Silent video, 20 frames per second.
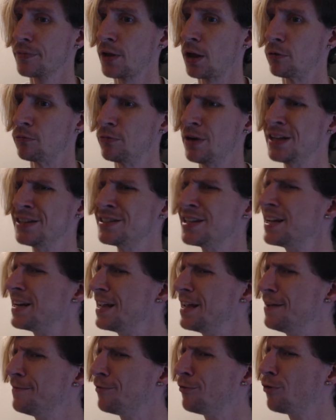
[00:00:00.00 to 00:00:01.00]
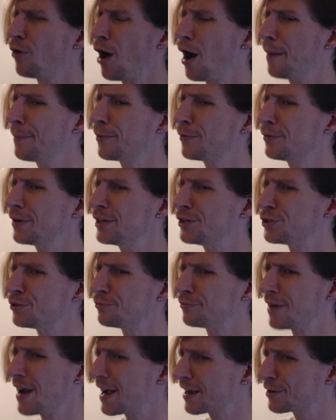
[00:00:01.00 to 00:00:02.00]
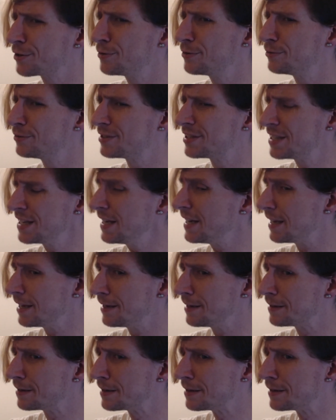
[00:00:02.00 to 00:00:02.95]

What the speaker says: Resident Evil Operation Raccoon City